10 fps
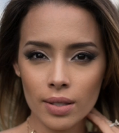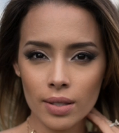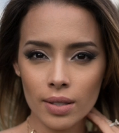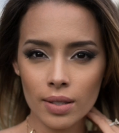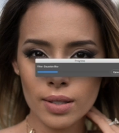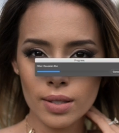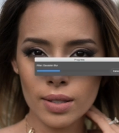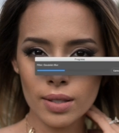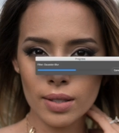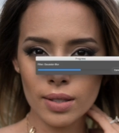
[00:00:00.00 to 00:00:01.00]

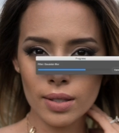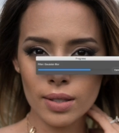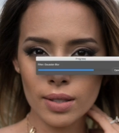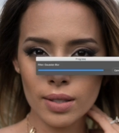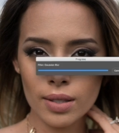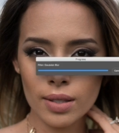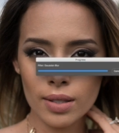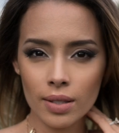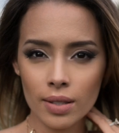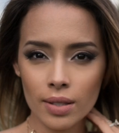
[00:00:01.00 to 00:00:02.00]

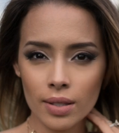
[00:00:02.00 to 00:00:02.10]
Nothing is said.